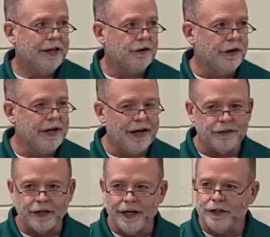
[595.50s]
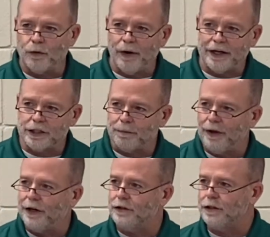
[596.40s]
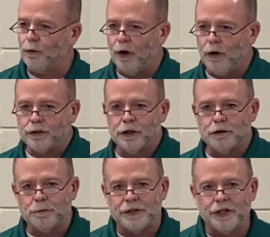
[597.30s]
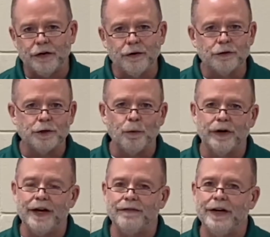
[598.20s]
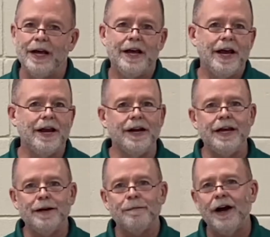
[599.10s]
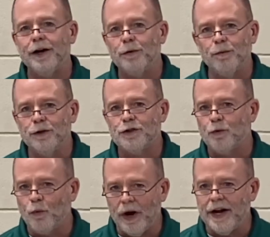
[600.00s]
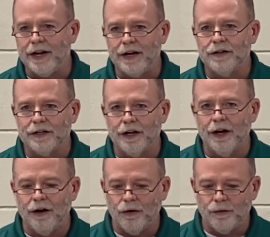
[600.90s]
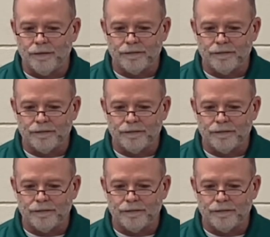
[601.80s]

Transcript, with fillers: And so he got the king to write some letters. There were also some materials that were given, and Nehemiah was ready to go.